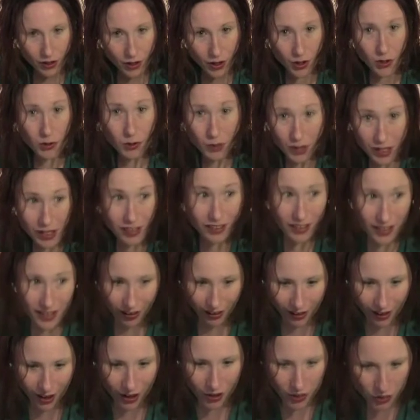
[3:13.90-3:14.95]
who looked
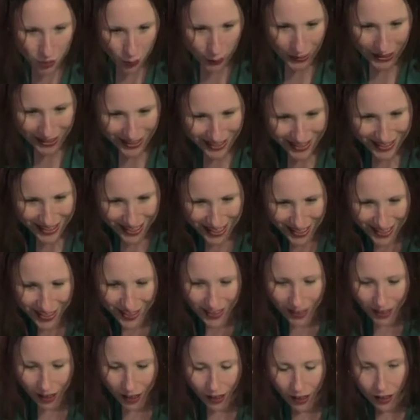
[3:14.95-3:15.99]
like her twin
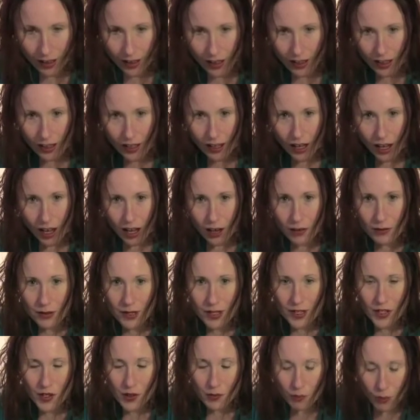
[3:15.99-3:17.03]
sister, only
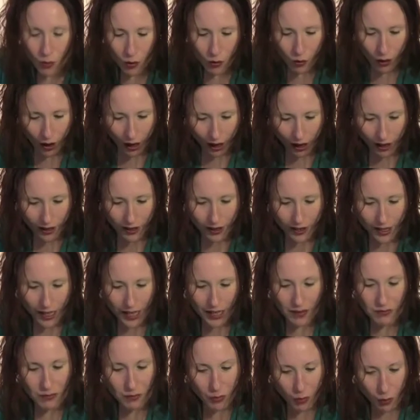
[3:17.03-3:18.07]
smaller
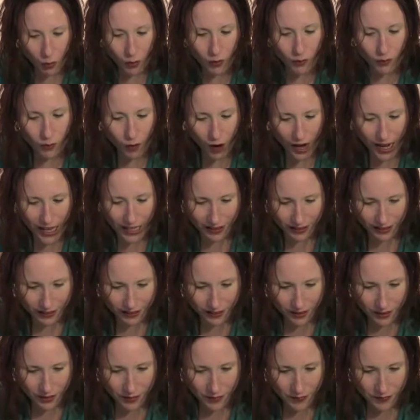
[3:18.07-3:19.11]
and more frail.
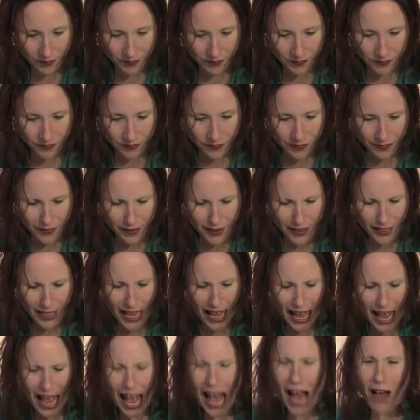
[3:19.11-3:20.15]

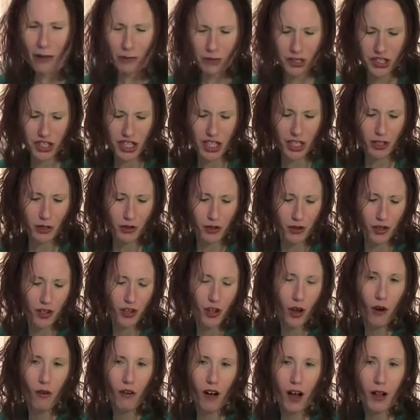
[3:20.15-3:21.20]
"Out, children,
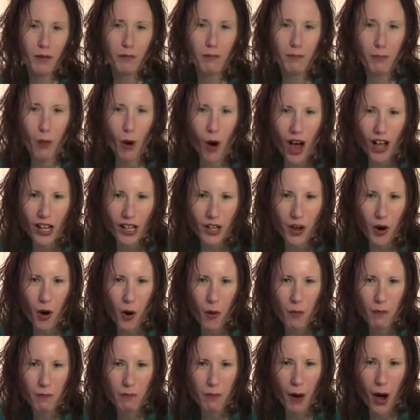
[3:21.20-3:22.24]
or I'll boil
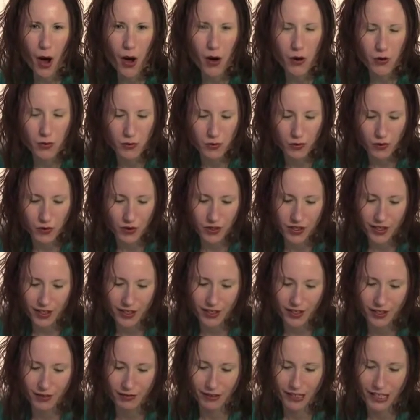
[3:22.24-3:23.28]
your bones!"
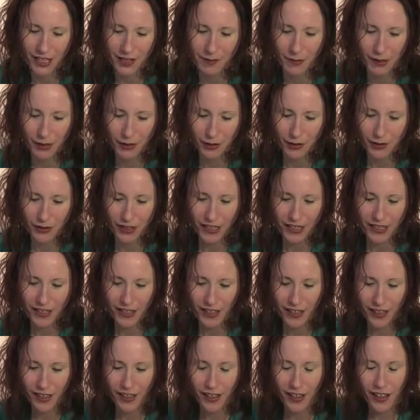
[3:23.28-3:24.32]
screeched Mildred.
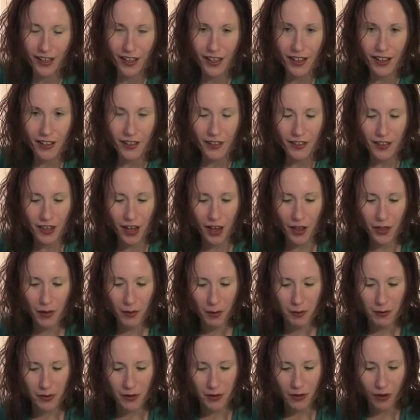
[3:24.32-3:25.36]
The other
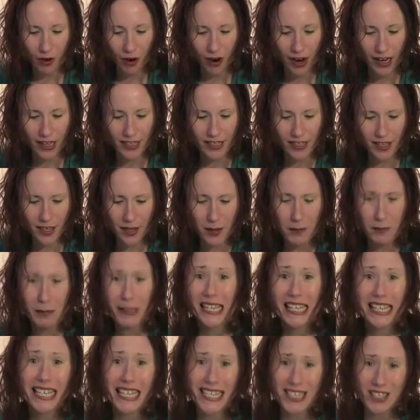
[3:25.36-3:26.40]
woman cried,
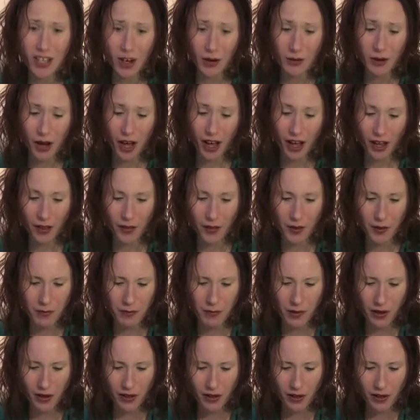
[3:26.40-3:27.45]
"Please don't hurt them."